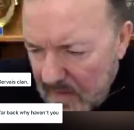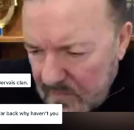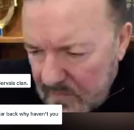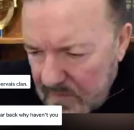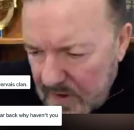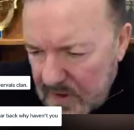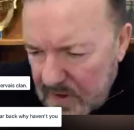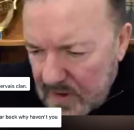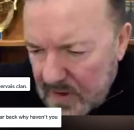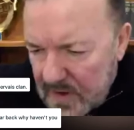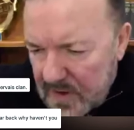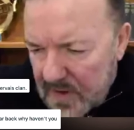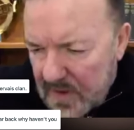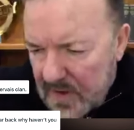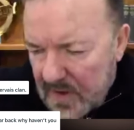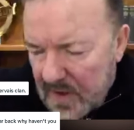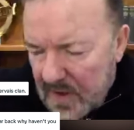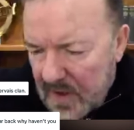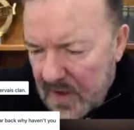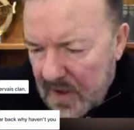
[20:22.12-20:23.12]
Richard,
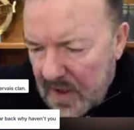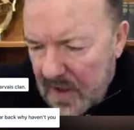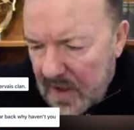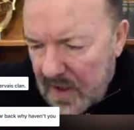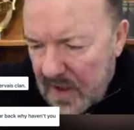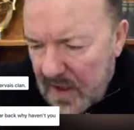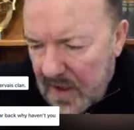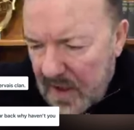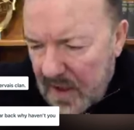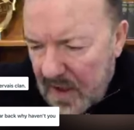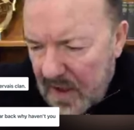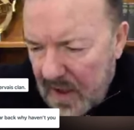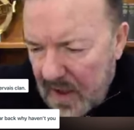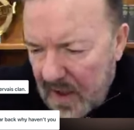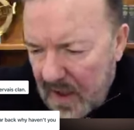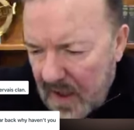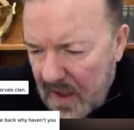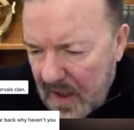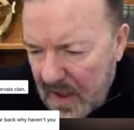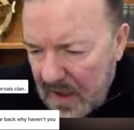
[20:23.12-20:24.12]

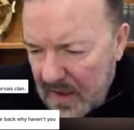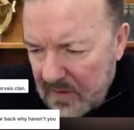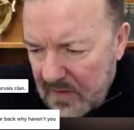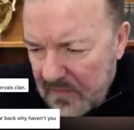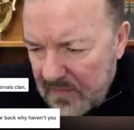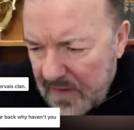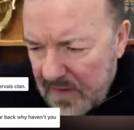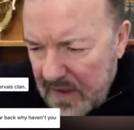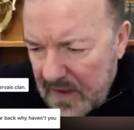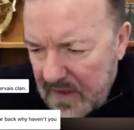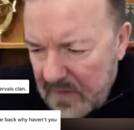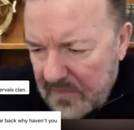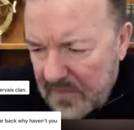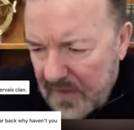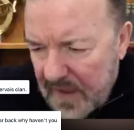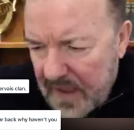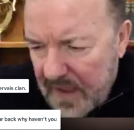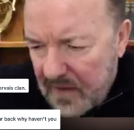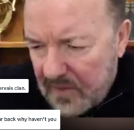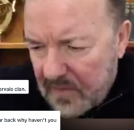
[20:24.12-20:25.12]
are you a vegan
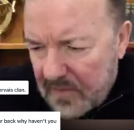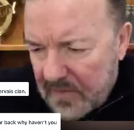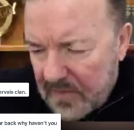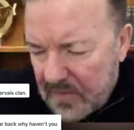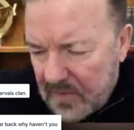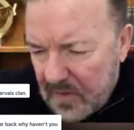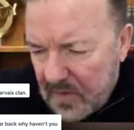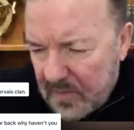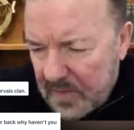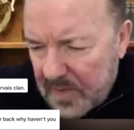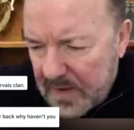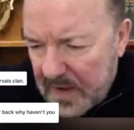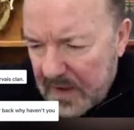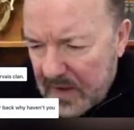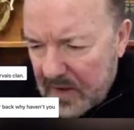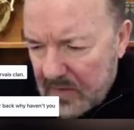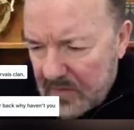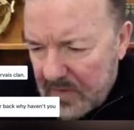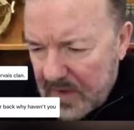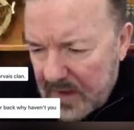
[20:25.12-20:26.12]
for health or
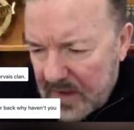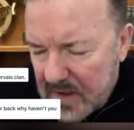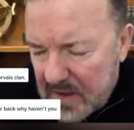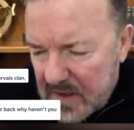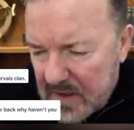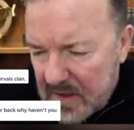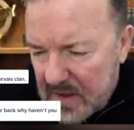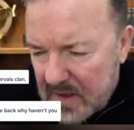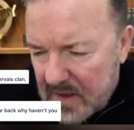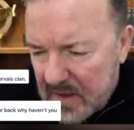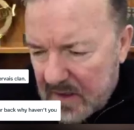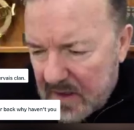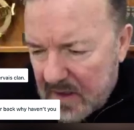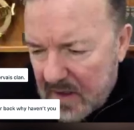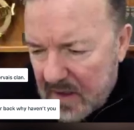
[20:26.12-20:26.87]
political reasons?